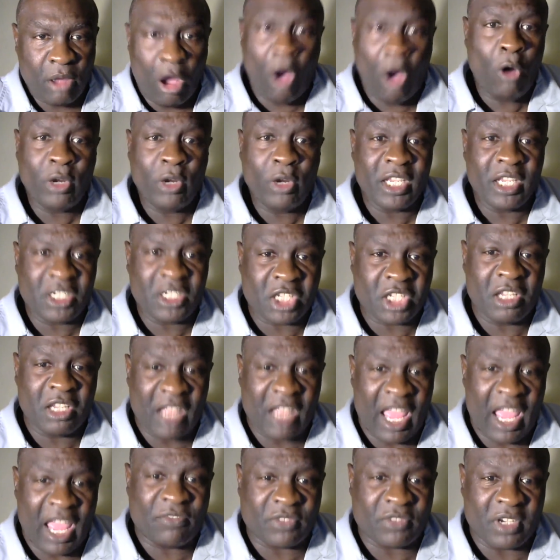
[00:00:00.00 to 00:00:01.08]
Only until
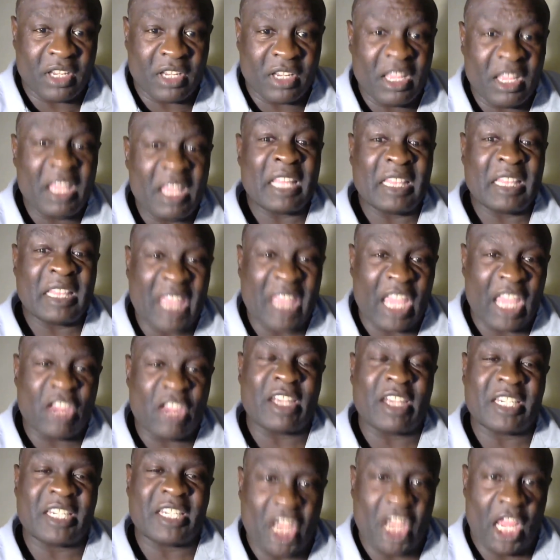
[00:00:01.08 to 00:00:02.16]
after they
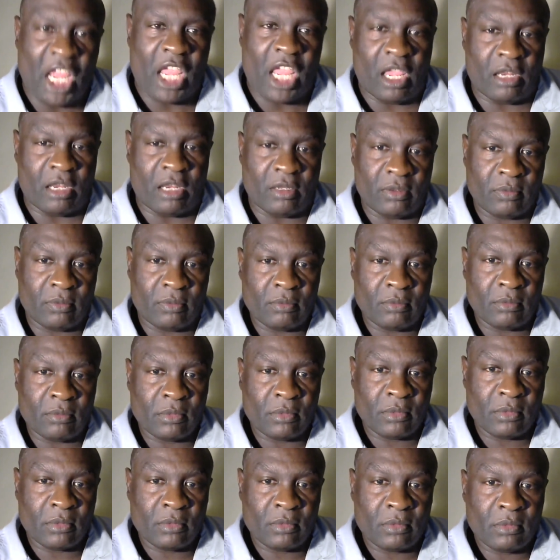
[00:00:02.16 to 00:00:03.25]
are dead.
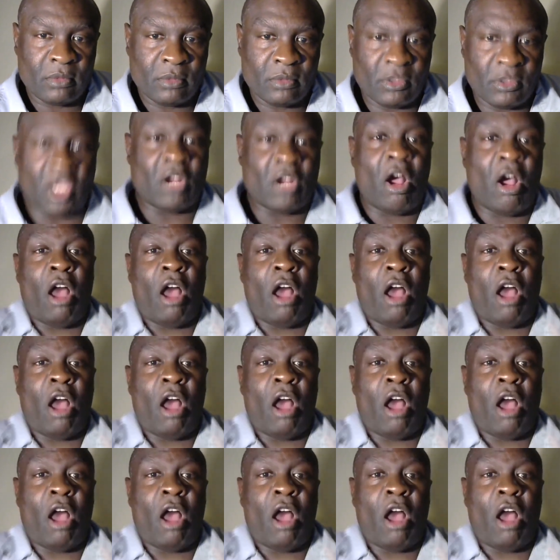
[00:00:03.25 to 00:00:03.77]
Then